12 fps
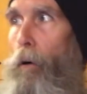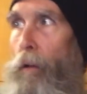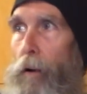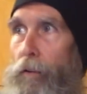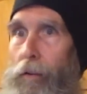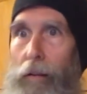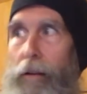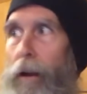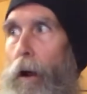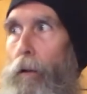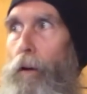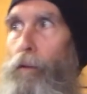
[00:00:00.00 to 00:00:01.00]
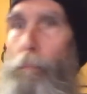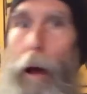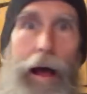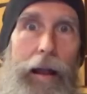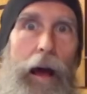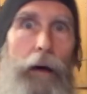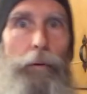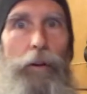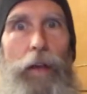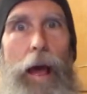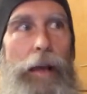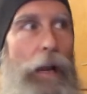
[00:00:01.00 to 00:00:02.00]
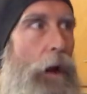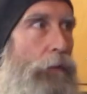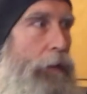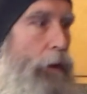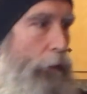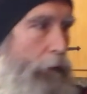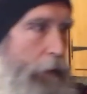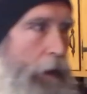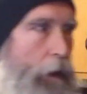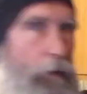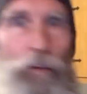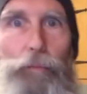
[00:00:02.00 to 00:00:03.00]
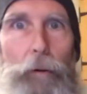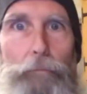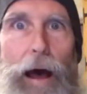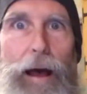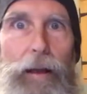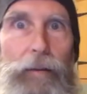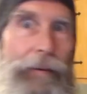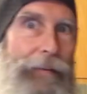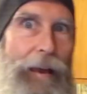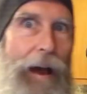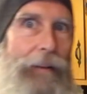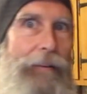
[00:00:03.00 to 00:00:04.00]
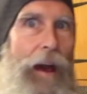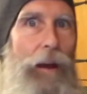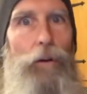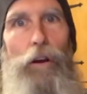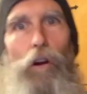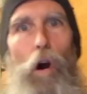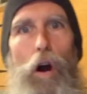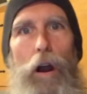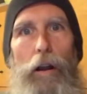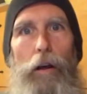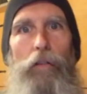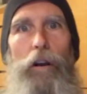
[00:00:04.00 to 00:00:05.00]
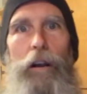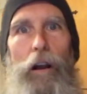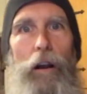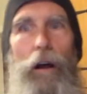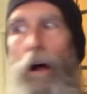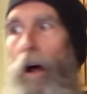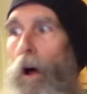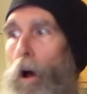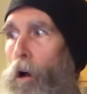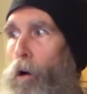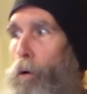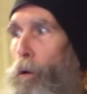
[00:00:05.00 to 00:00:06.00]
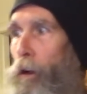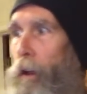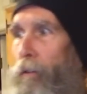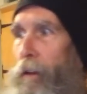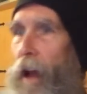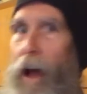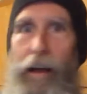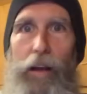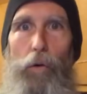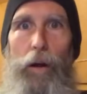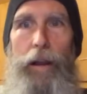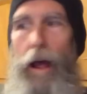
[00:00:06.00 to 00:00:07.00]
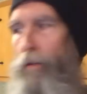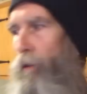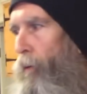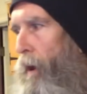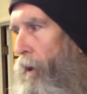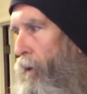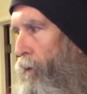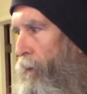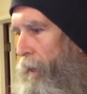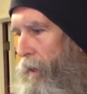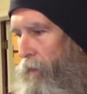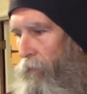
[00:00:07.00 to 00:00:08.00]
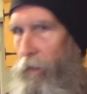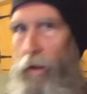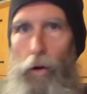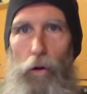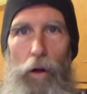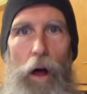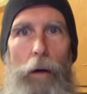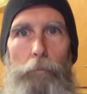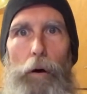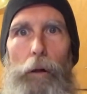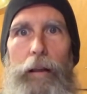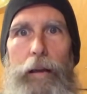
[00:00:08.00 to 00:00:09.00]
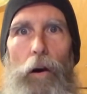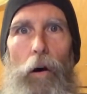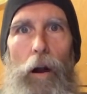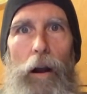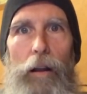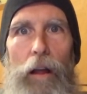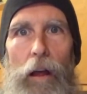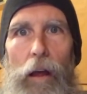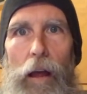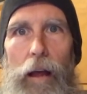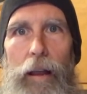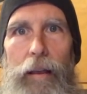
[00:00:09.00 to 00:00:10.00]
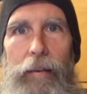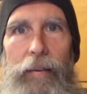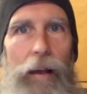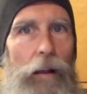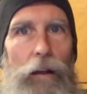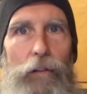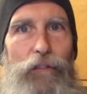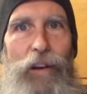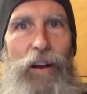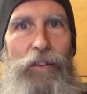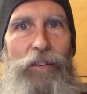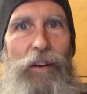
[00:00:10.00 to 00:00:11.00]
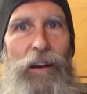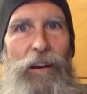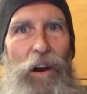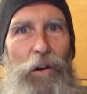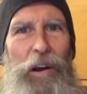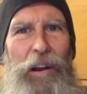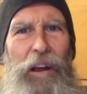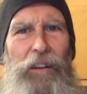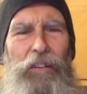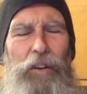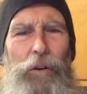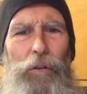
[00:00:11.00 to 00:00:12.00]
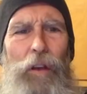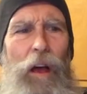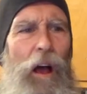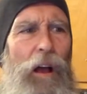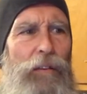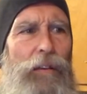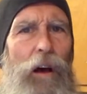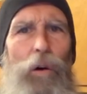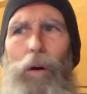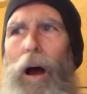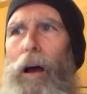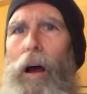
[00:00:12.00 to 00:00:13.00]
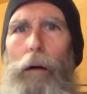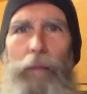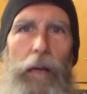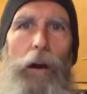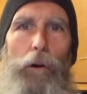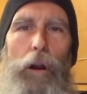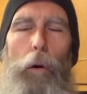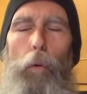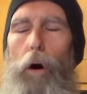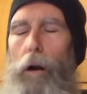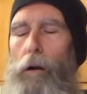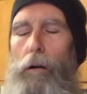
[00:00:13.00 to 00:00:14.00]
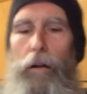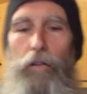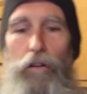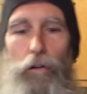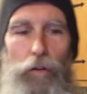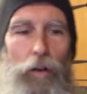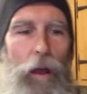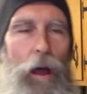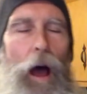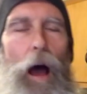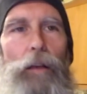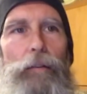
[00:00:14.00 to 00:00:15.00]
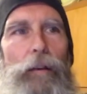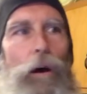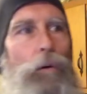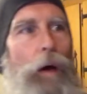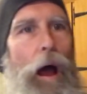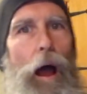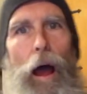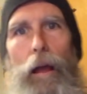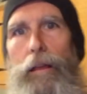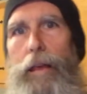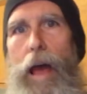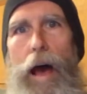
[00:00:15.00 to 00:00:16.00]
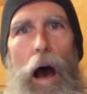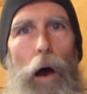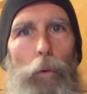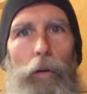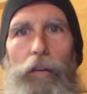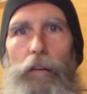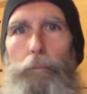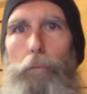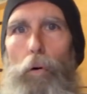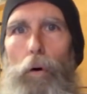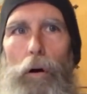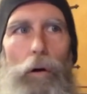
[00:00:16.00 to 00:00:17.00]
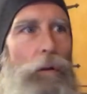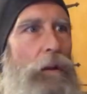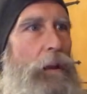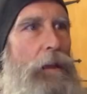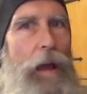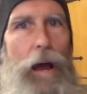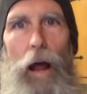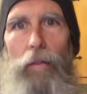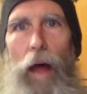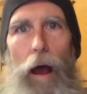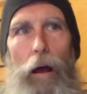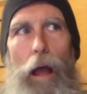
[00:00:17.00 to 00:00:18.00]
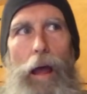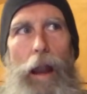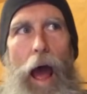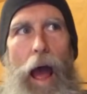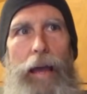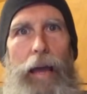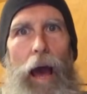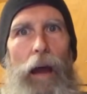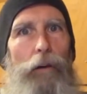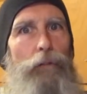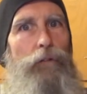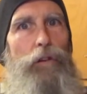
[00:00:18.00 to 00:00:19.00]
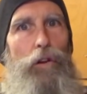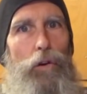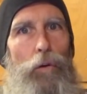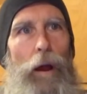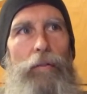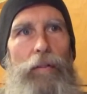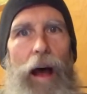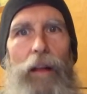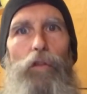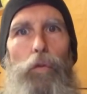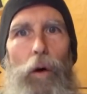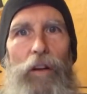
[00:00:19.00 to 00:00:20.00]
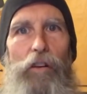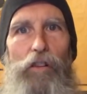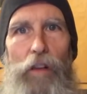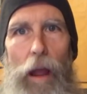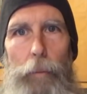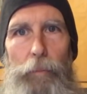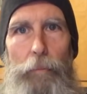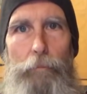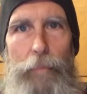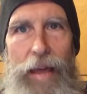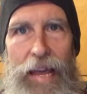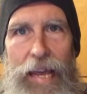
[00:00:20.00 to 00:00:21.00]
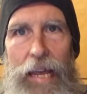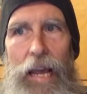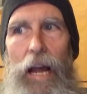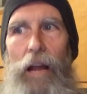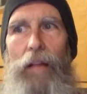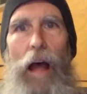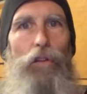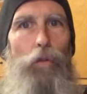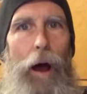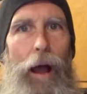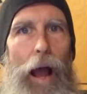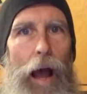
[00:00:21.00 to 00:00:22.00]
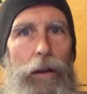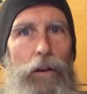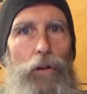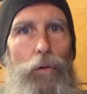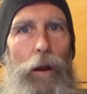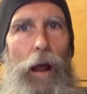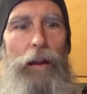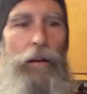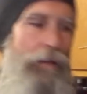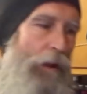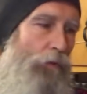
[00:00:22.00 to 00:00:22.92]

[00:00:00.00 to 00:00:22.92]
Oh, look at all those pineapples hanging over there. Look at all those papayas this guy's got on a cart over here. Ooh, look at the guy going down the road in his little pulley cart, and he's selling fresh coconut juice. So, I mean, coconut water juice. So, yeah, I was spoiled. Yeah, and I got a view, and that's what shaped me. That's why I do what I do.